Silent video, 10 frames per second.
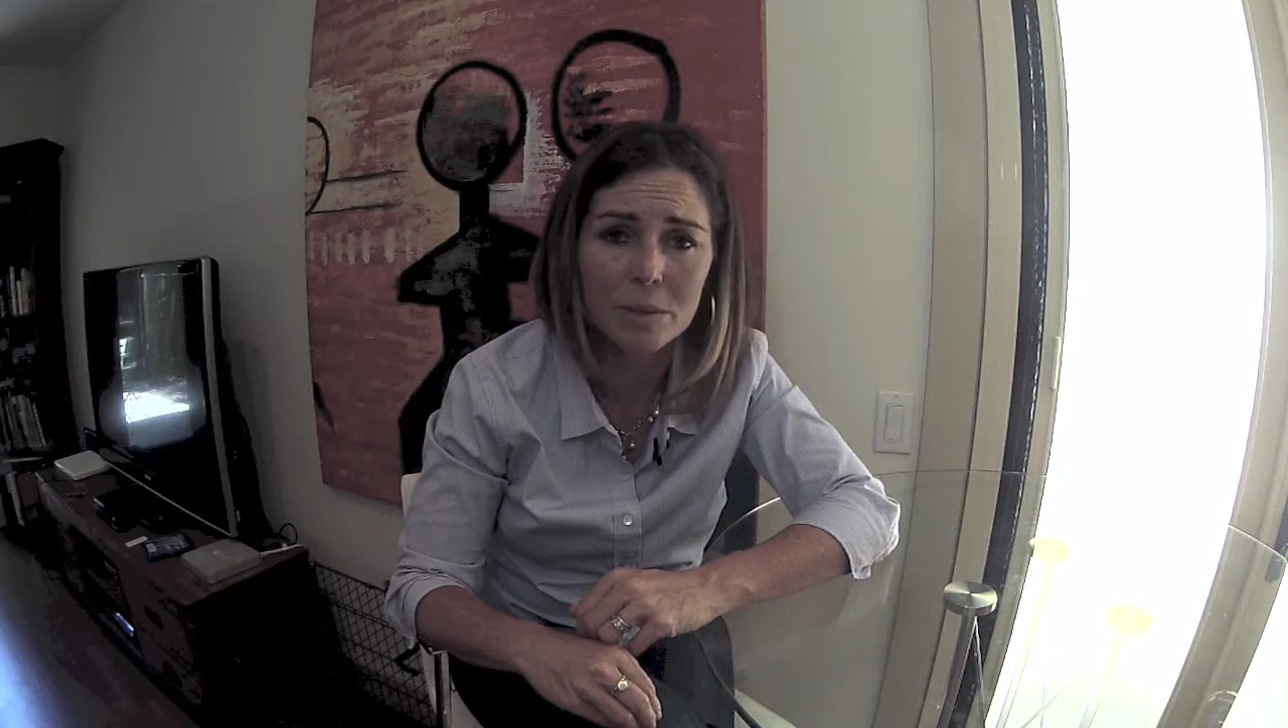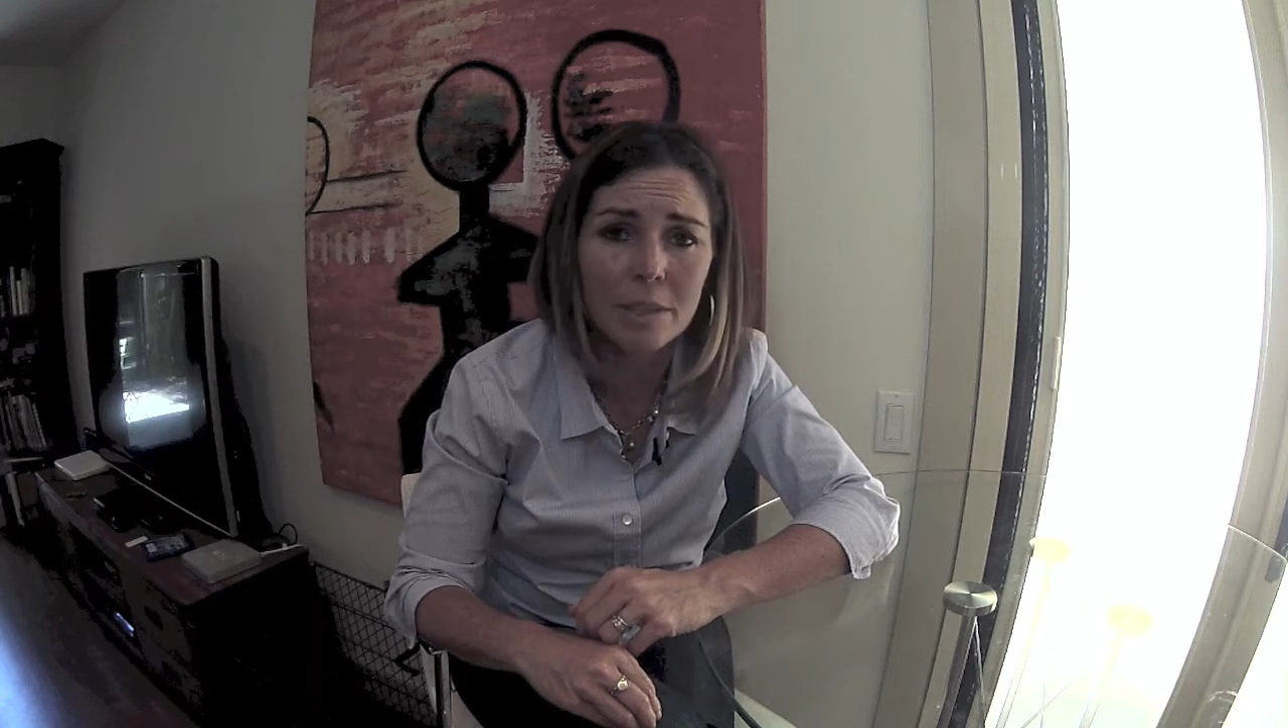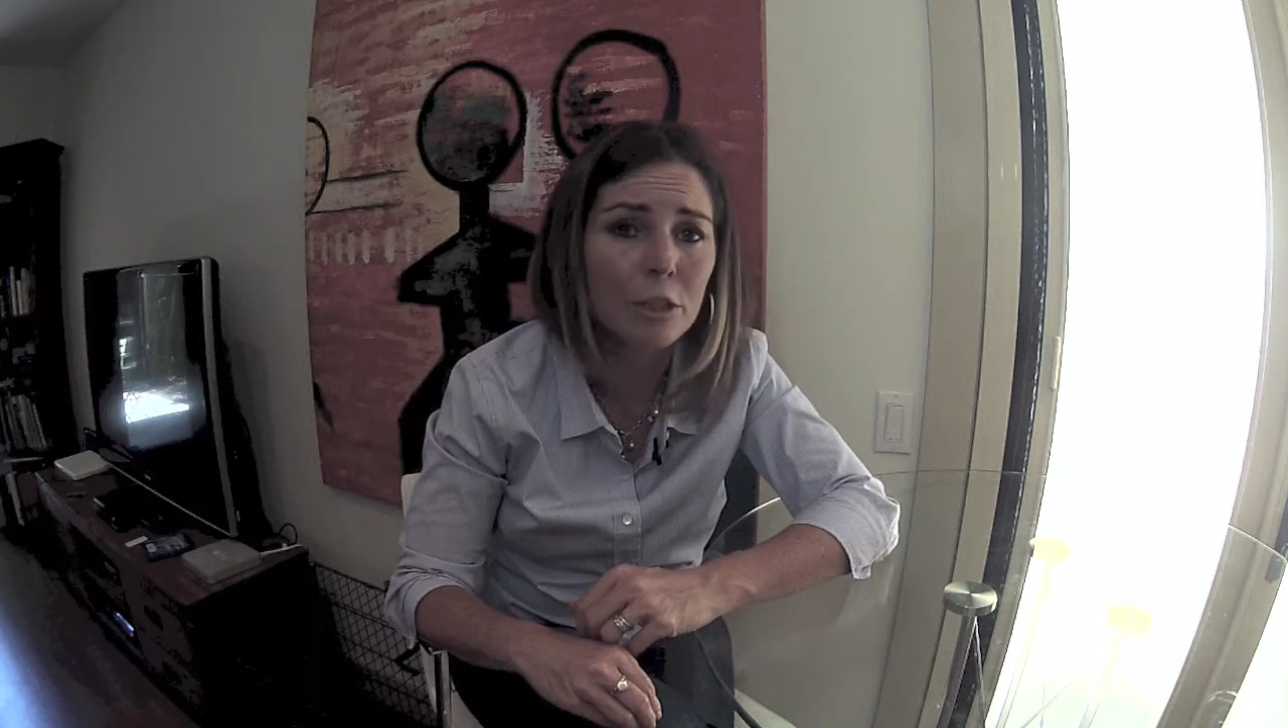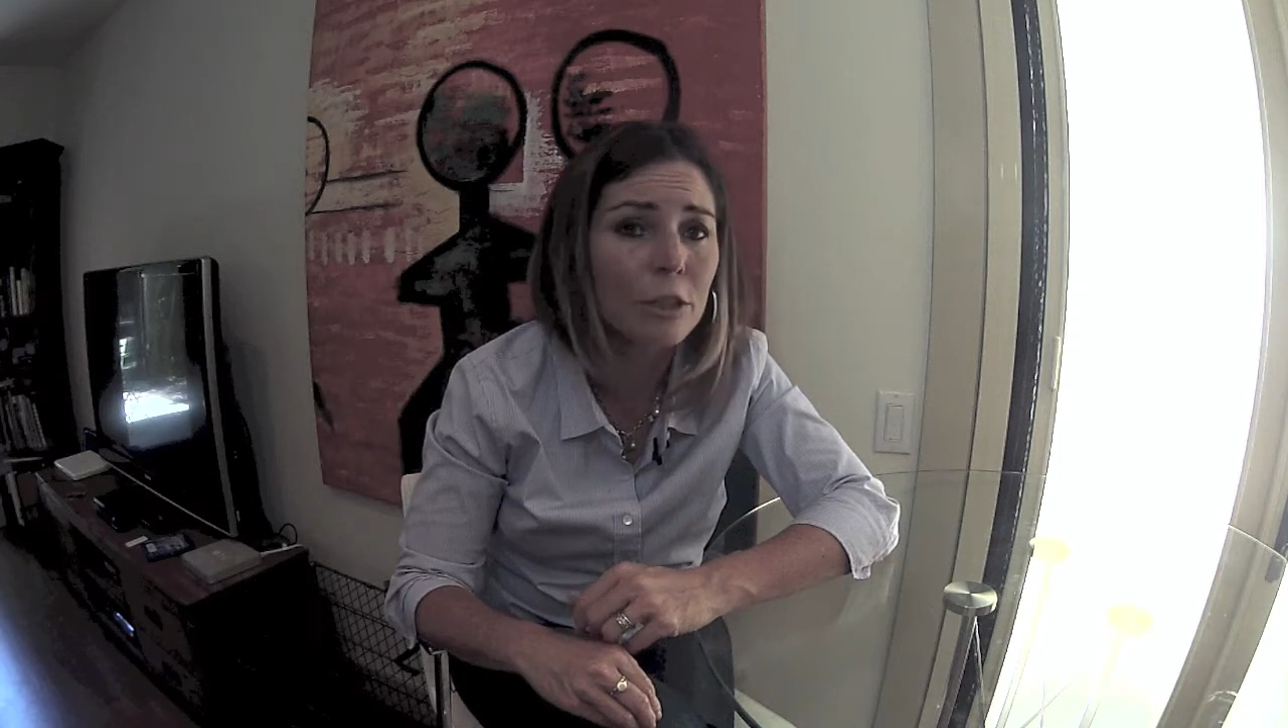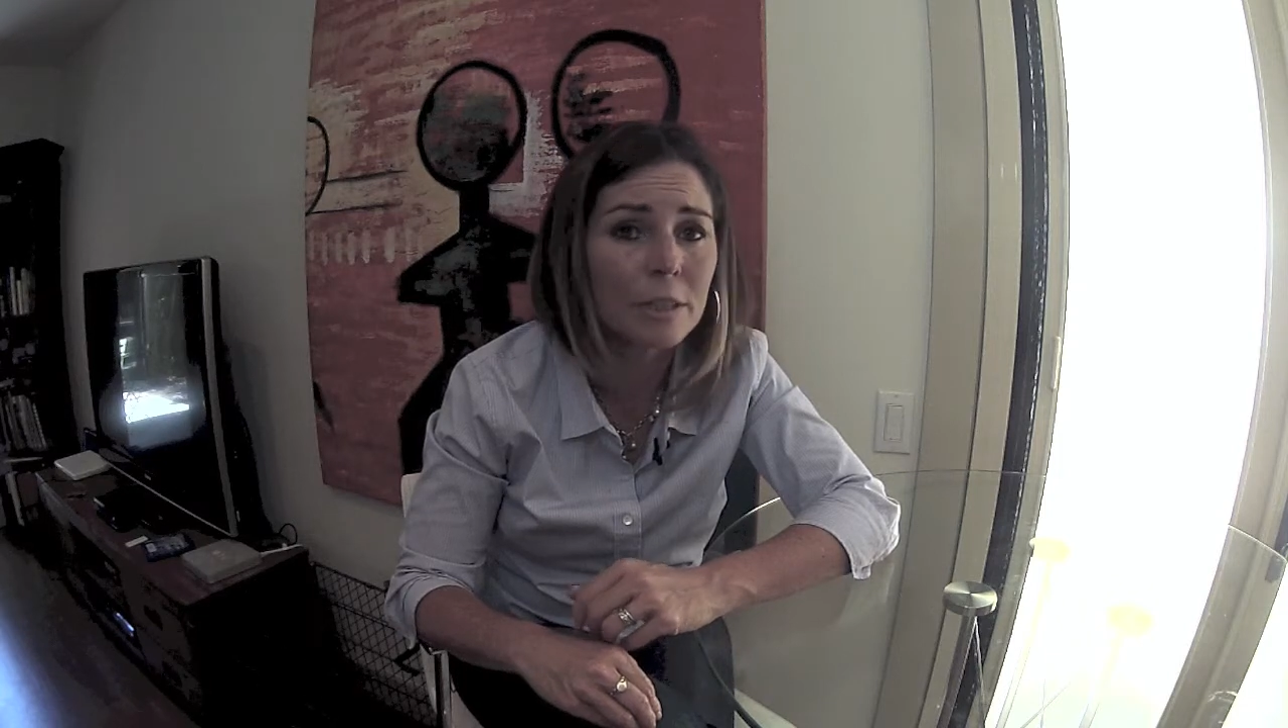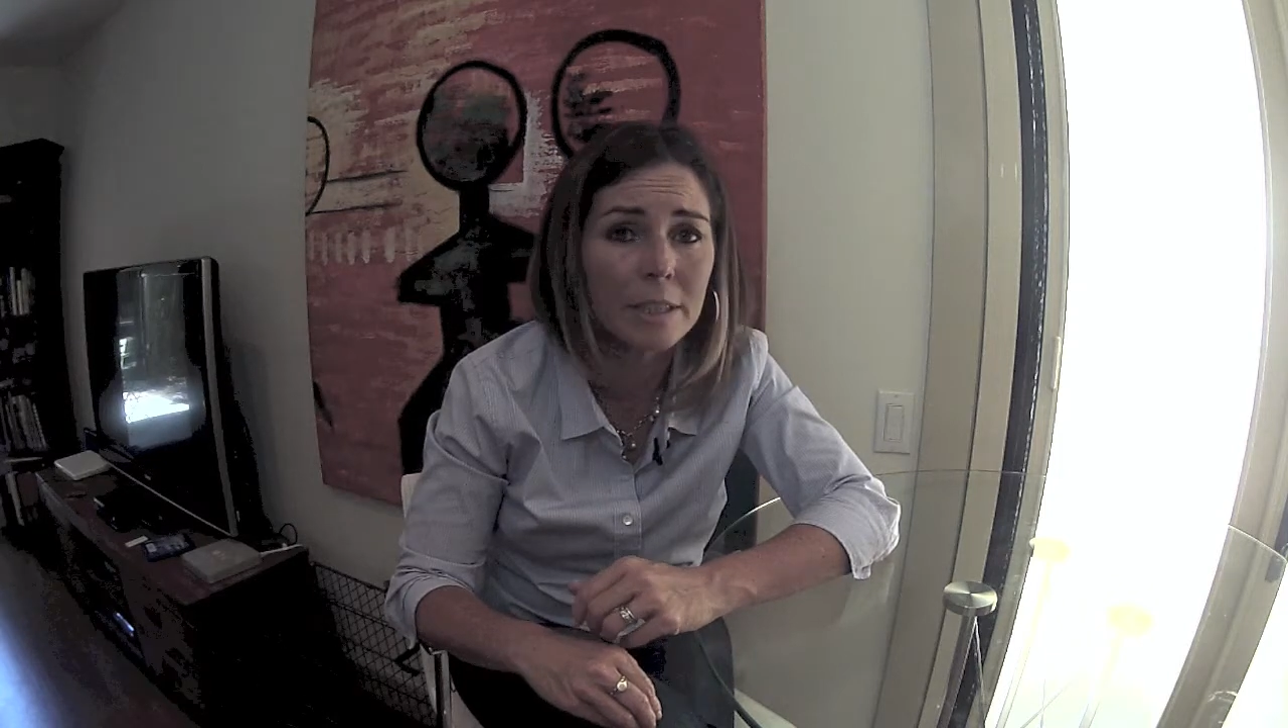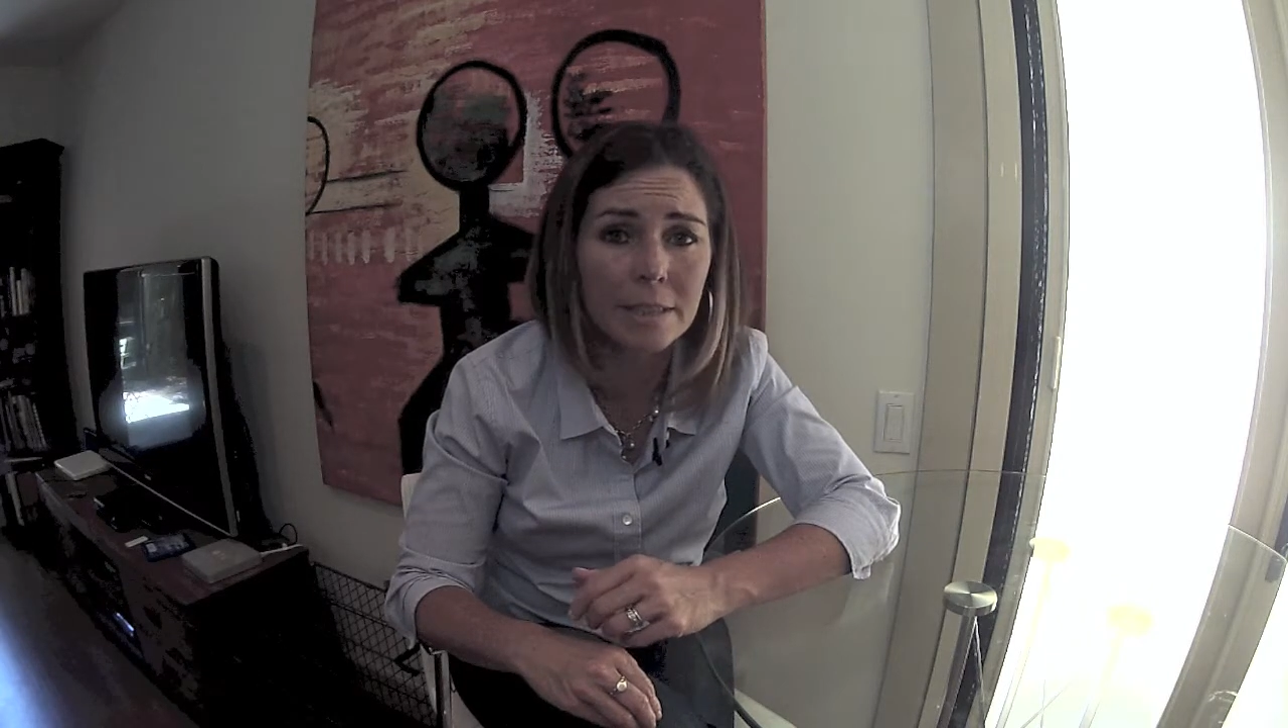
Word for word: literally